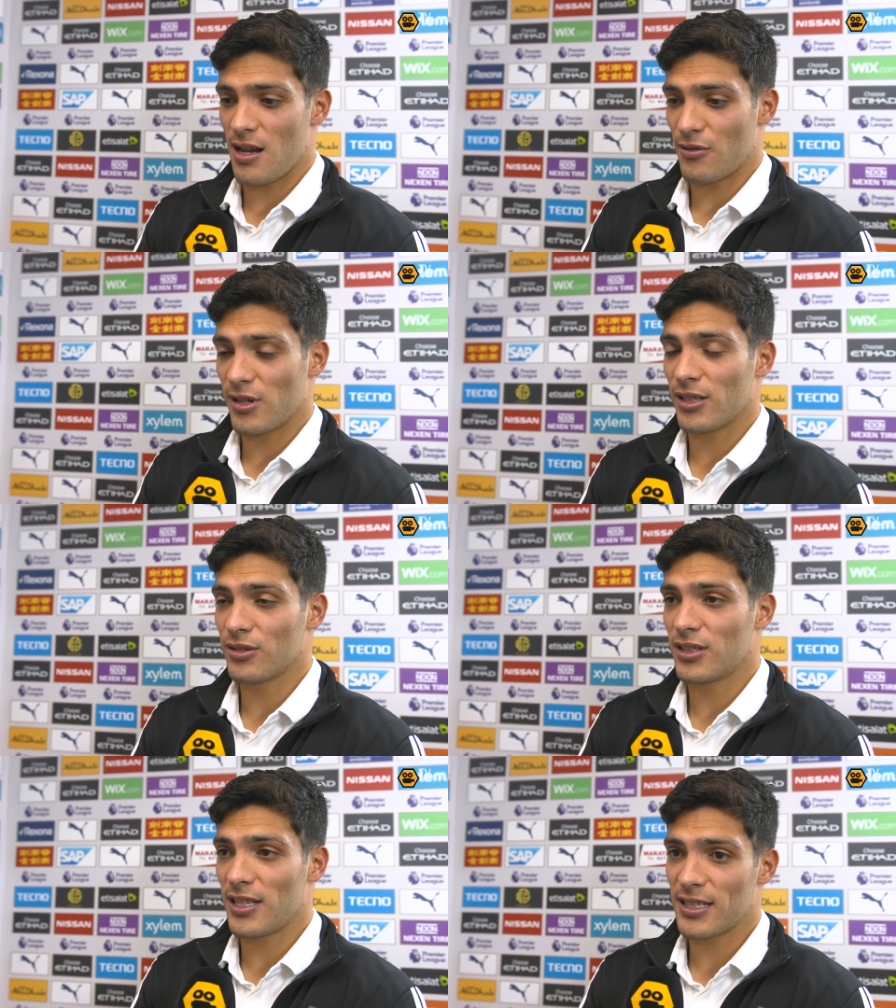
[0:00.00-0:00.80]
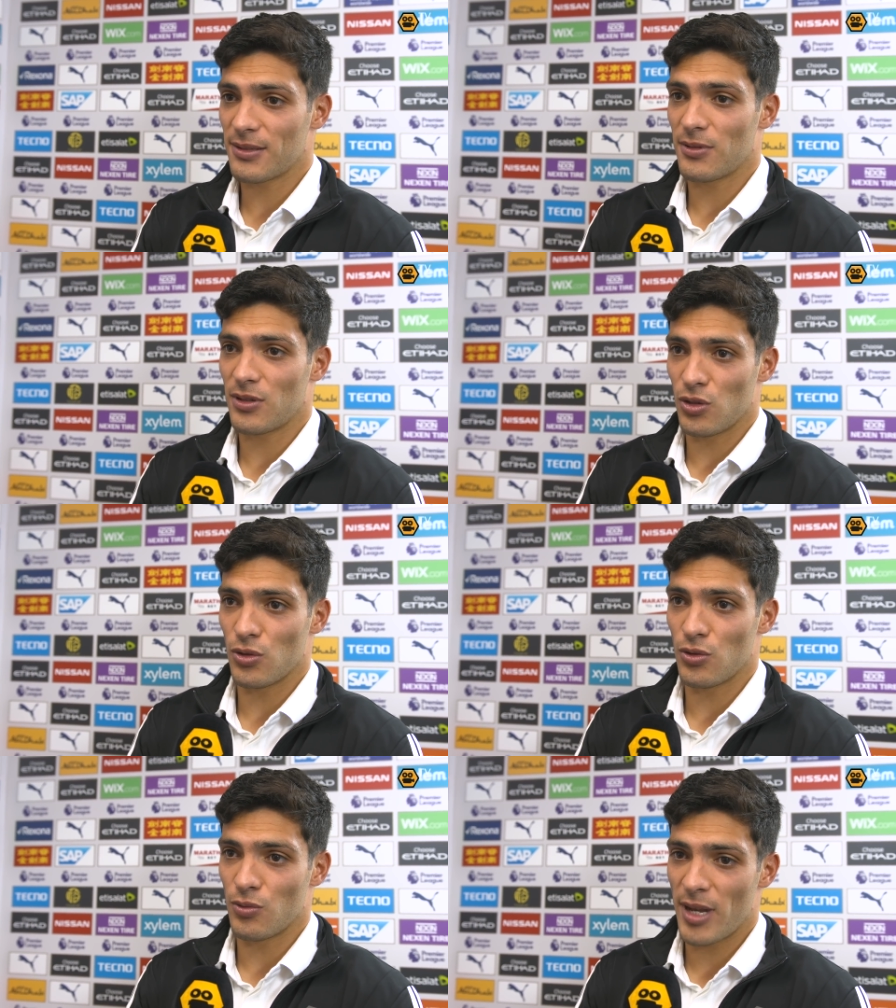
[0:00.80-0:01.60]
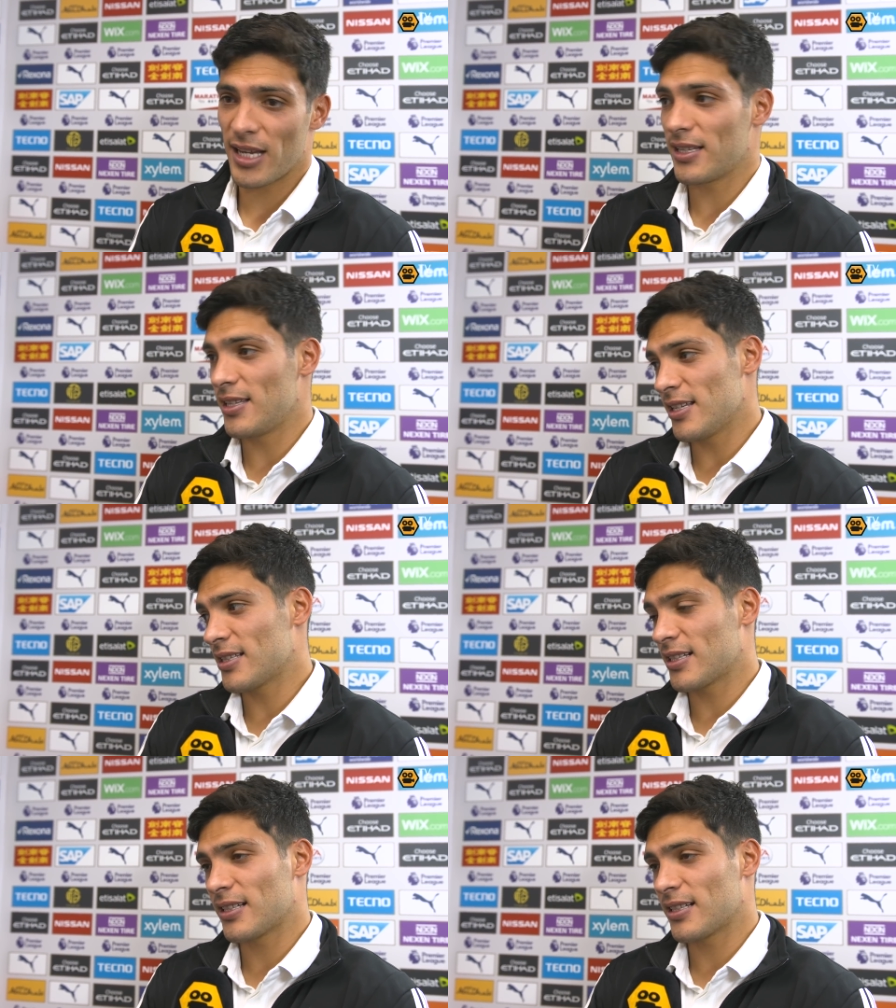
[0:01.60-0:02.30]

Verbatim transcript: really good things to make this